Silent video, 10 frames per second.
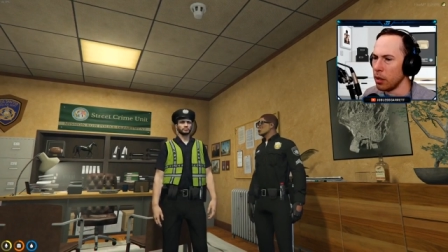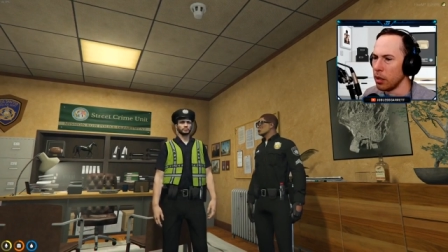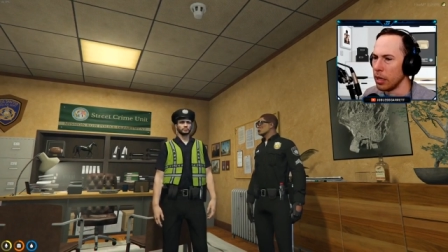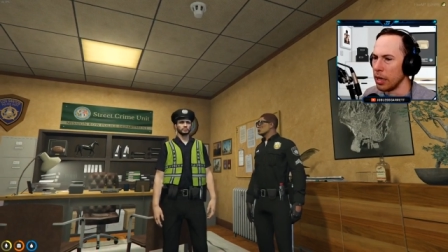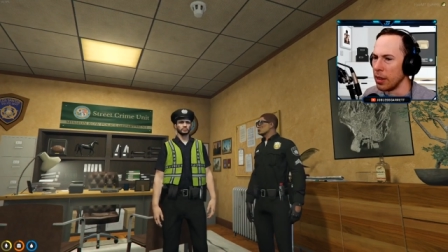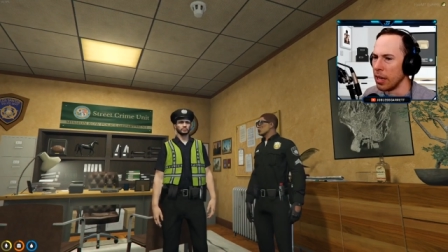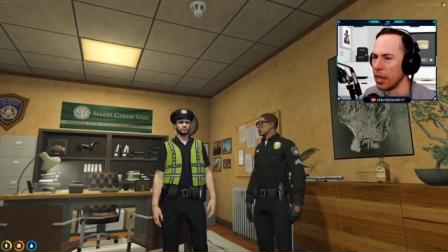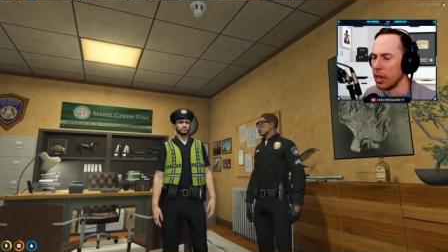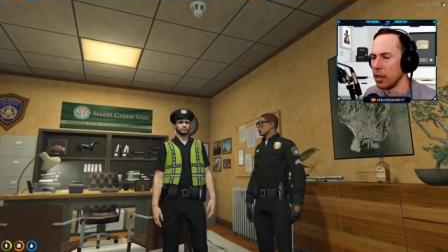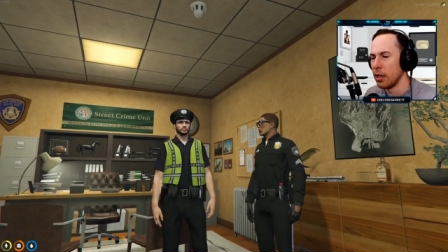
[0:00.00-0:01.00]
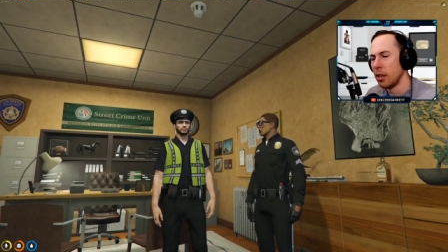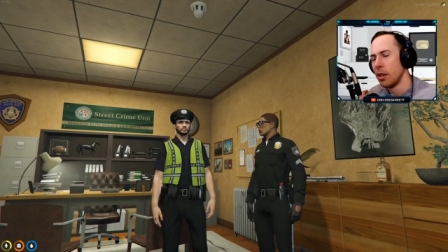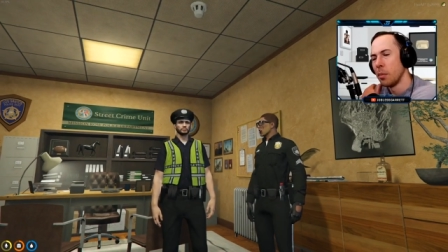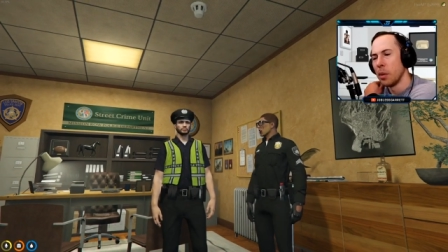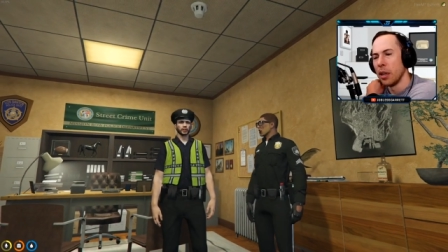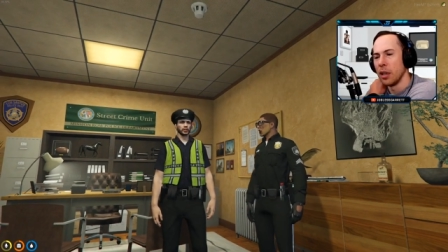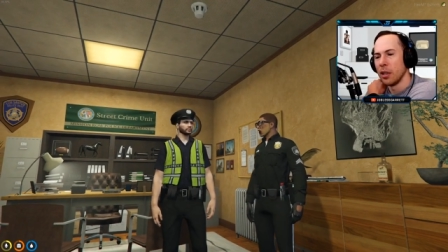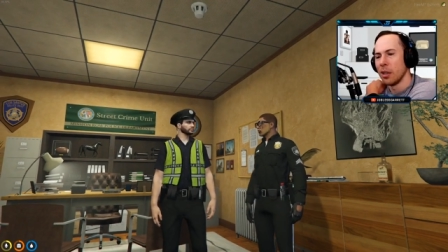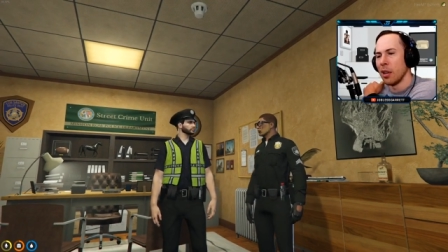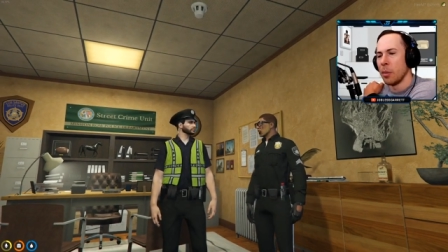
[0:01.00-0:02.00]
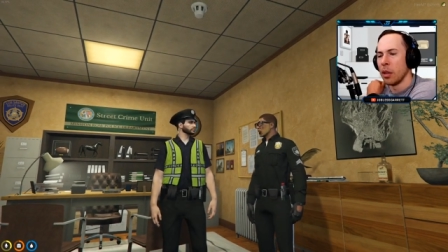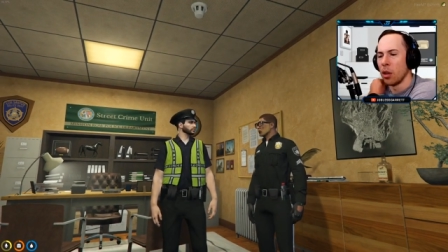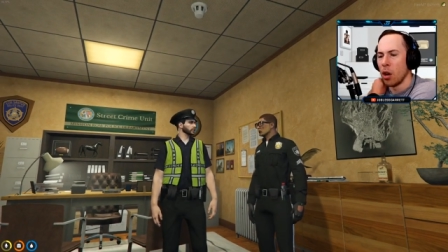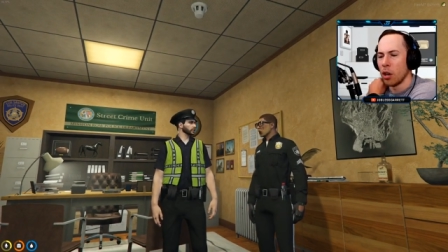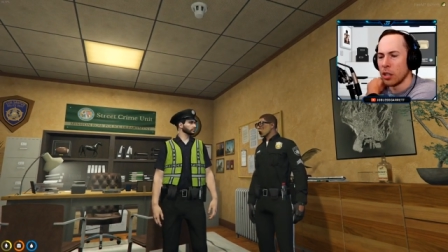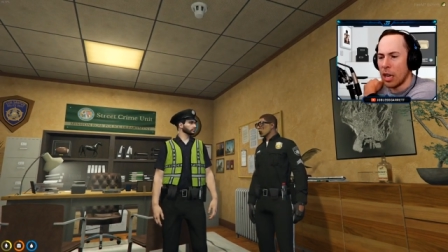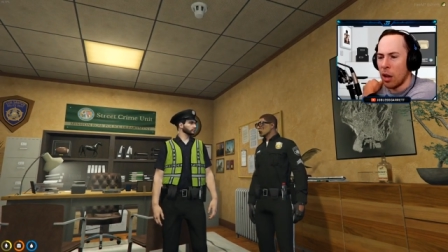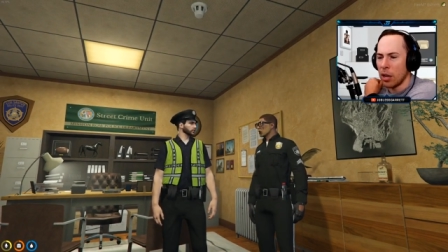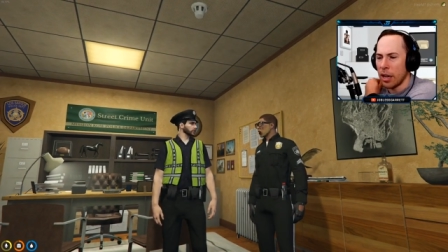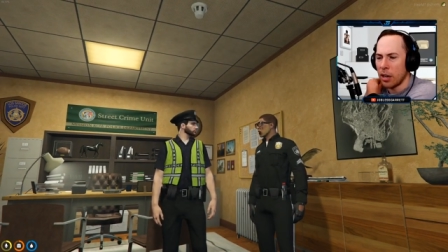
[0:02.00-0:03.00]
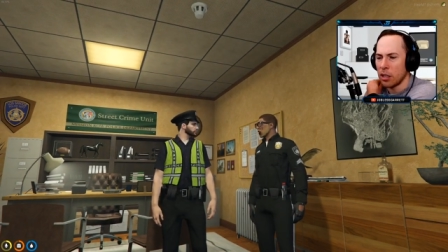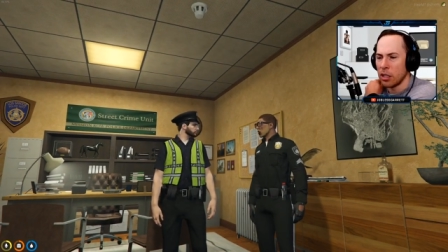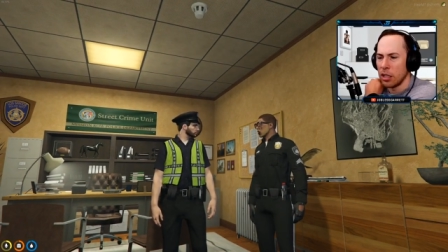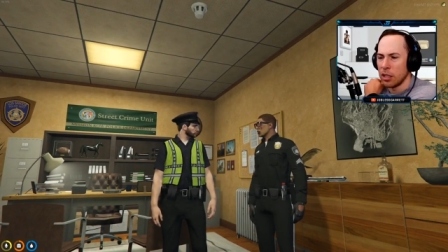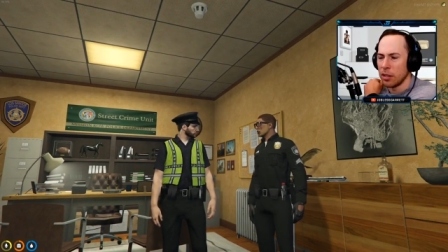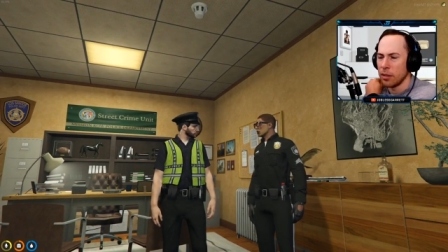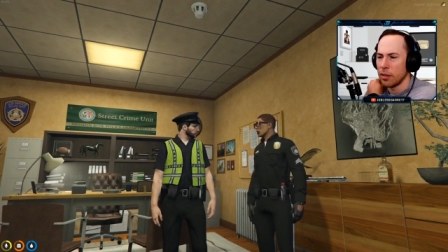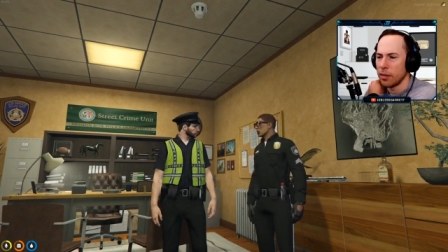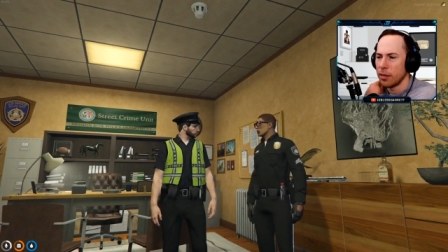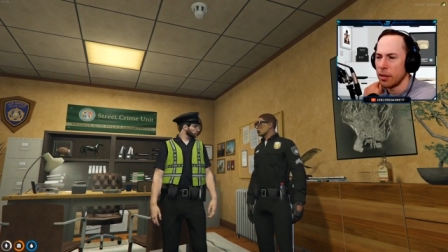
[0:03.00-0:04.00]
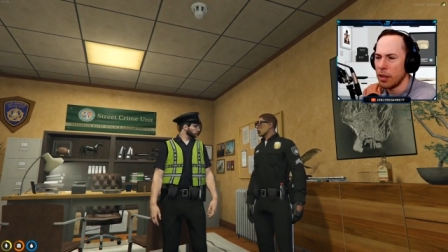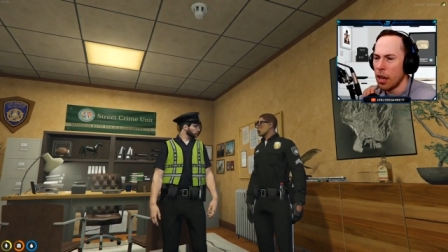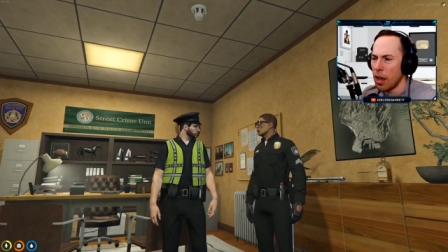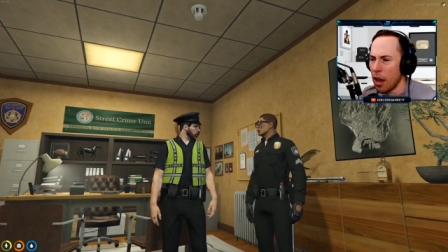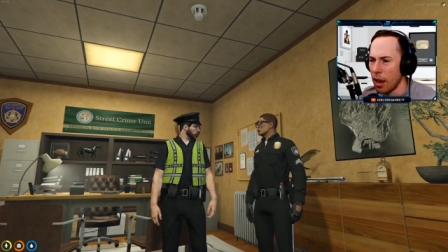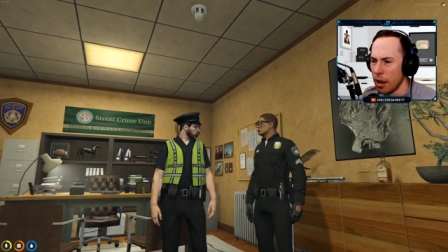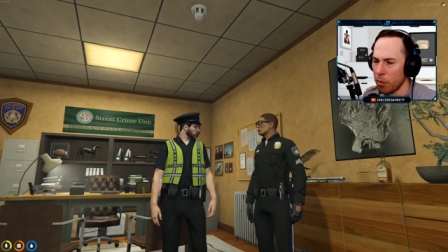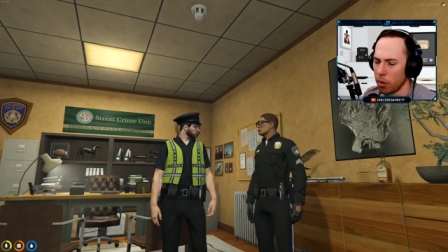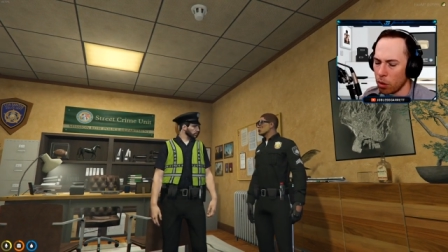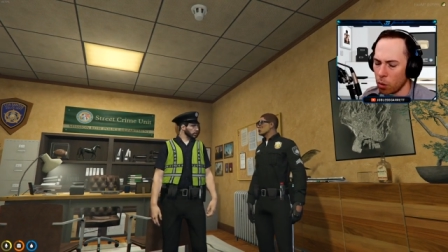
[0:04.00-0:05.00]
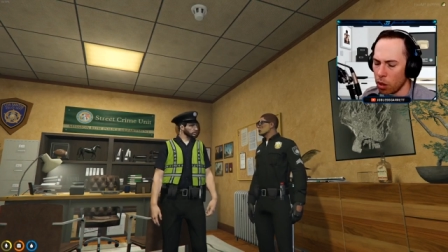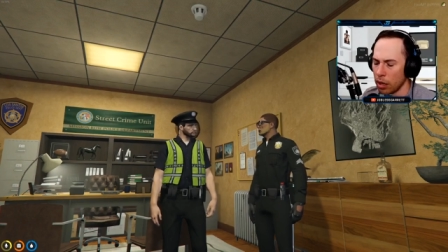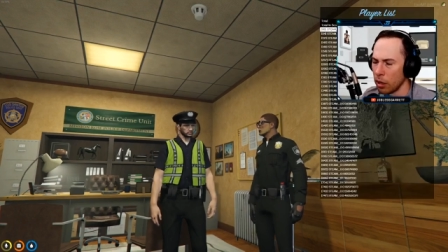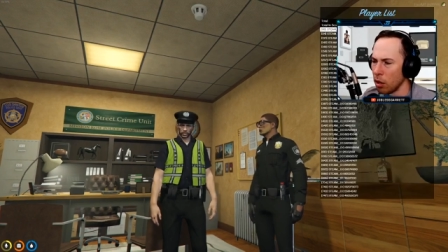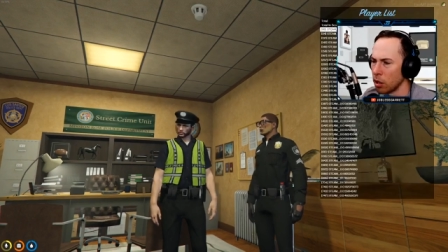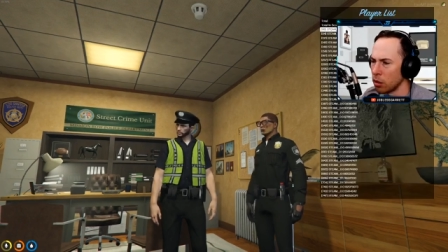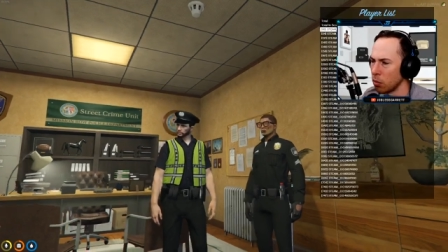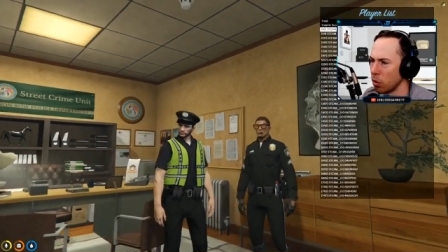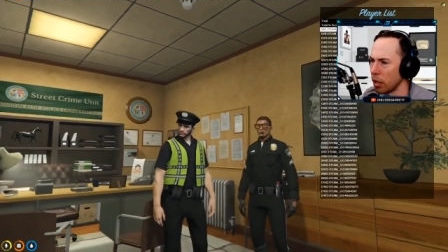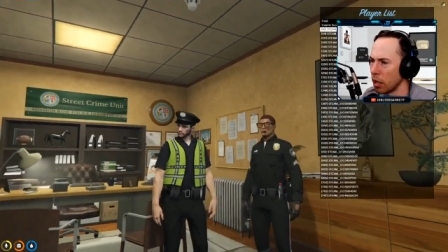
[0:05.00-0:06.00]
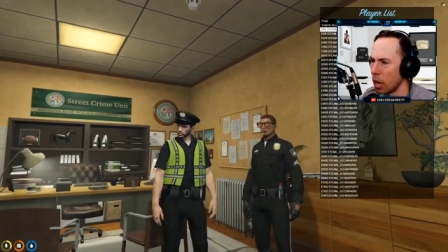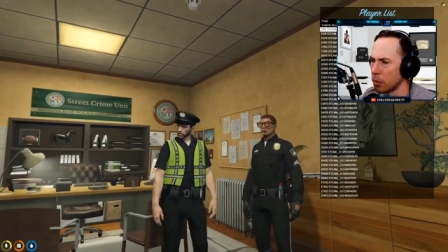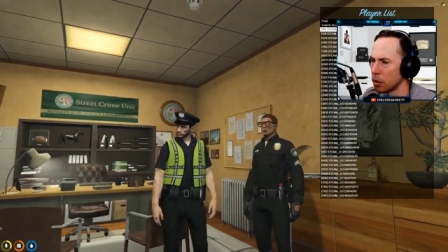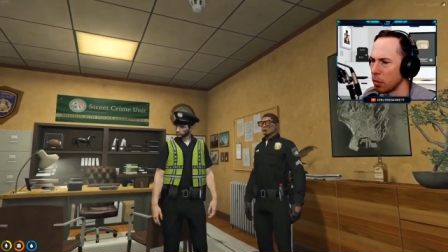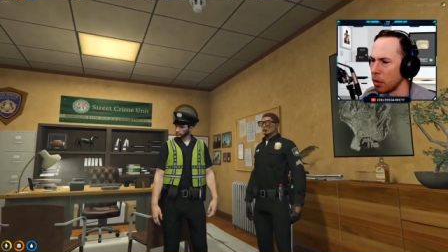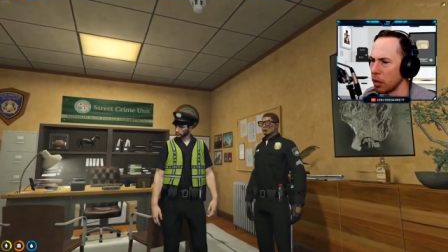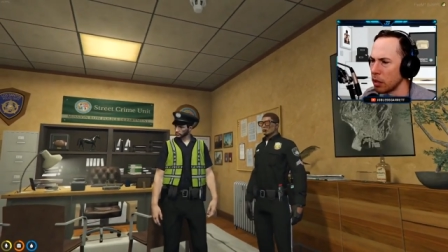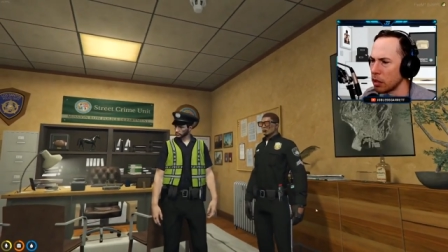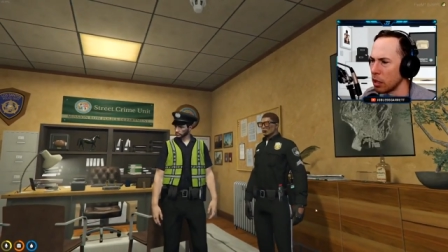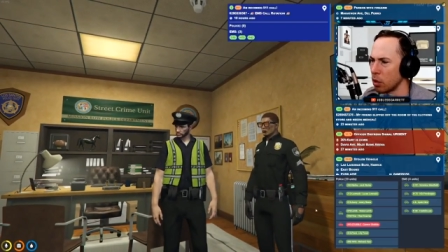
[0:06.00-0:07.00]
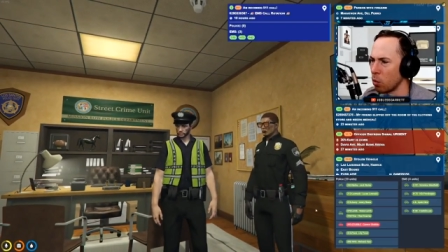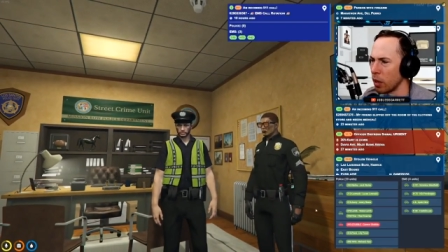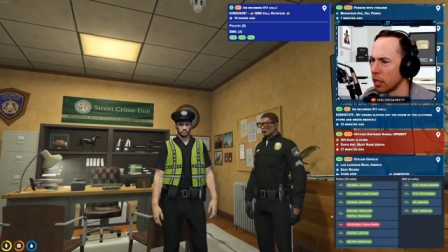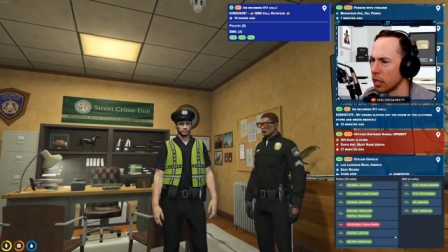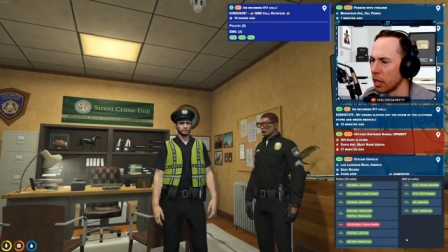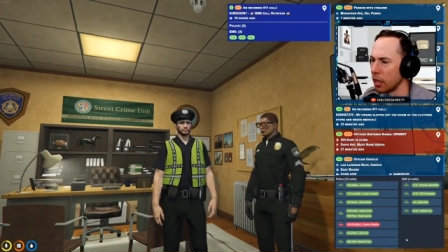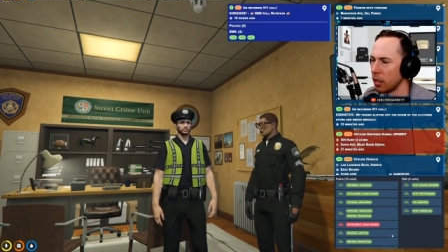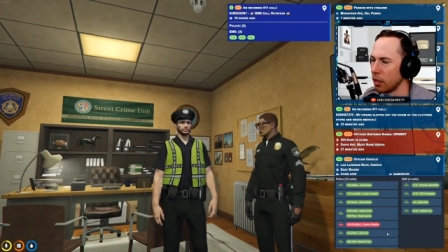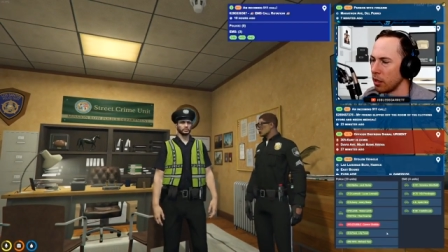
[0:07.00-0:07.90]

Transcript: and then, but I mean, there are outliers, and then, yeah, I am a little worried that there are some great cops who are gonna be sent to the wayside.